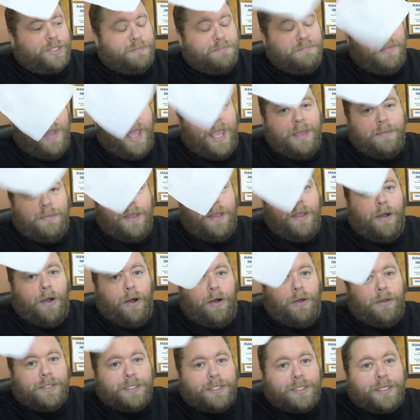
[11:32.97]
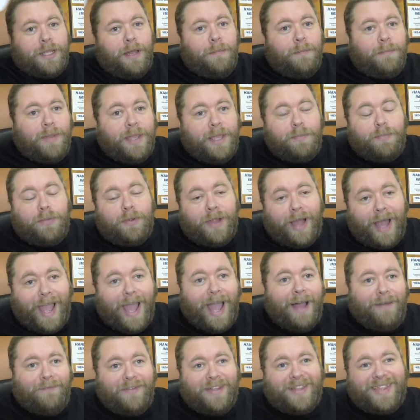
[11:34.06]
may be all some people
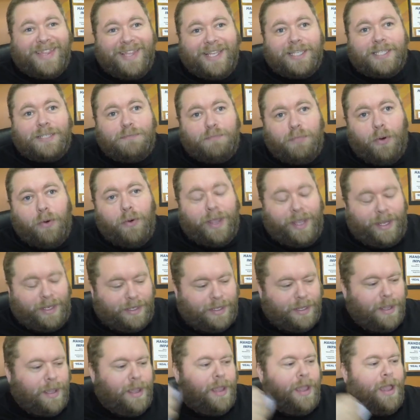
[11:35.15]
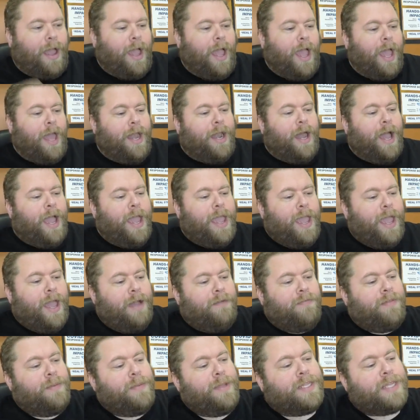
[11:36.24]
have at this point. And I
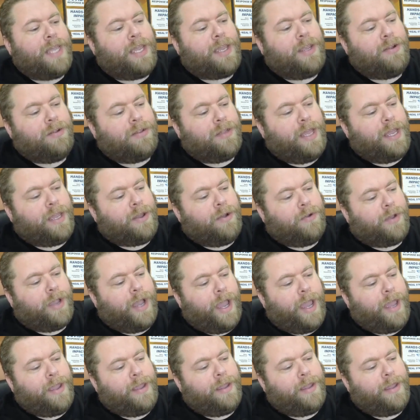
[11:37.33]
have, let me take your Lego guy.